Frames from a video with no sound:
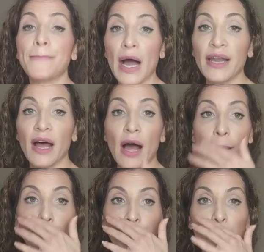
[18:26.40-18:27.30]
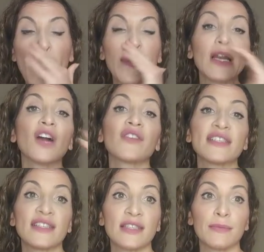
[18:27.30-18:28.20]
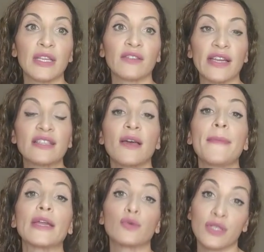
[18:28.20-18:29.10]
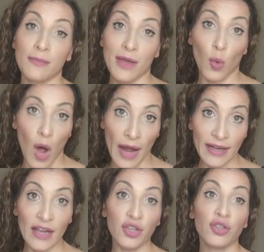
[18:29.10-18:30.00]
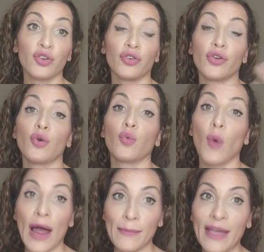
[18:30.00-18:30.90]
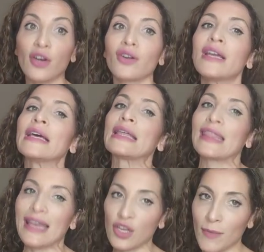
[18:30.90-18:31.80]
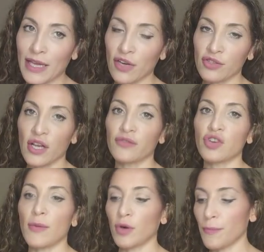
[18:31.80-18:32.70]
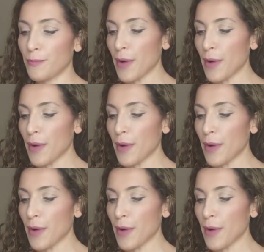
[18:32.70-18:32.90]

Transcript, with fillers: But um, I mean, unless it's something like tomatoes to make wine and you're a known winemaker, then you might get yourself in trouble.